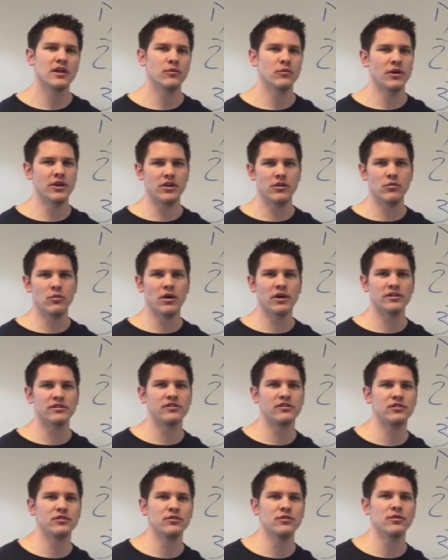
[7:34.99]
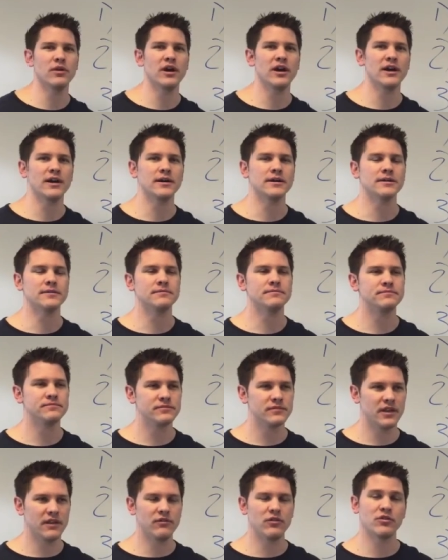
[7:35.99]
when you want to uh,
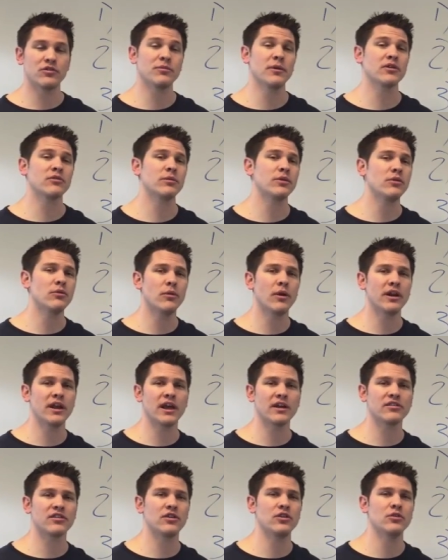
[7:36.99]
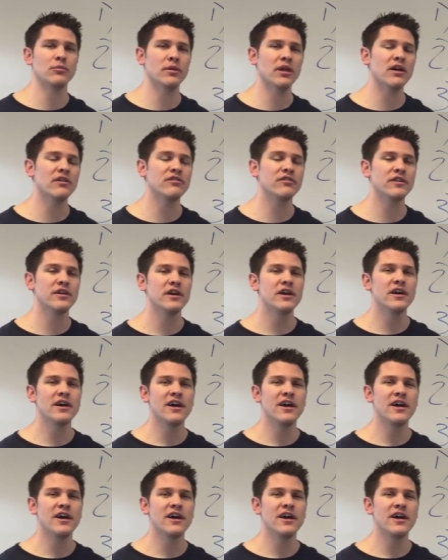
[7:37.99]
give you respect when you want to execute a bluff.